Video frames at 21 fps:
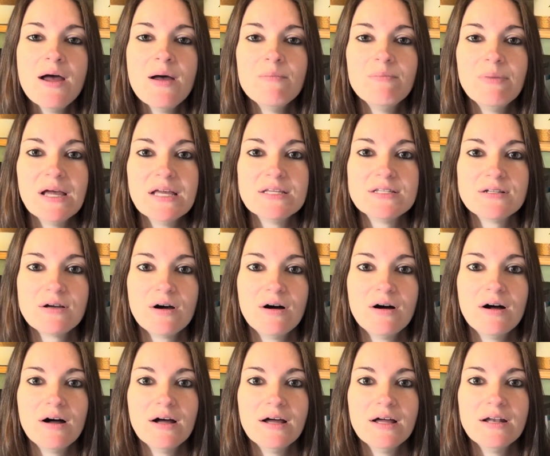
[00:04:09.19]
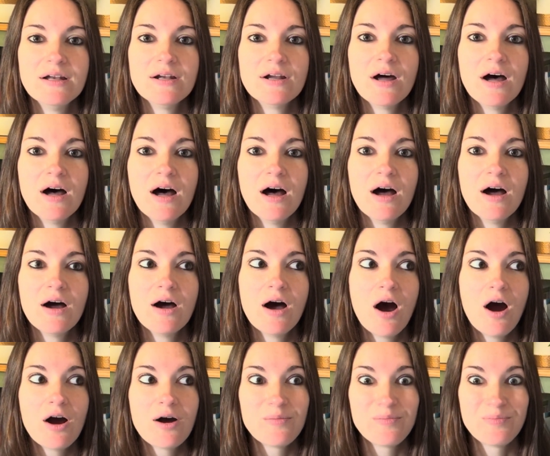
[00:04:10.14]
based on a
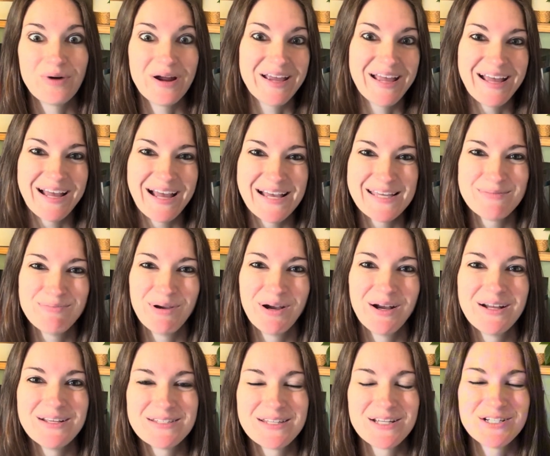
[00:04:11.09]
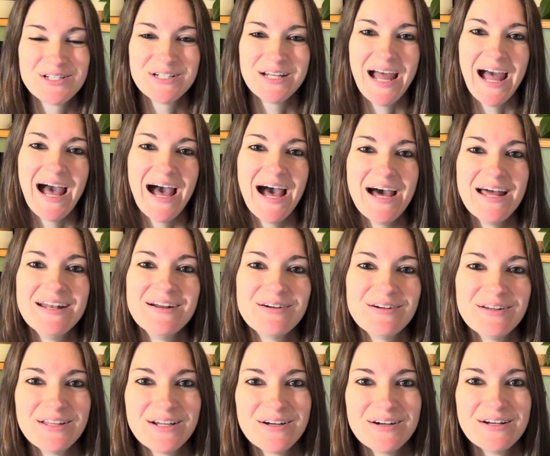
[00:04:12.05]
heartbreaking experience that she had
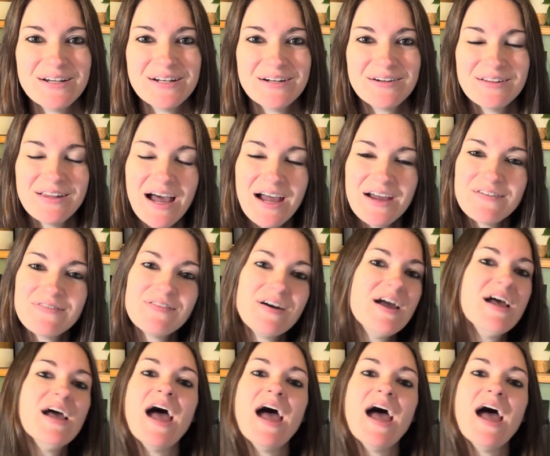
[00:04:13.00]
earlier in her life.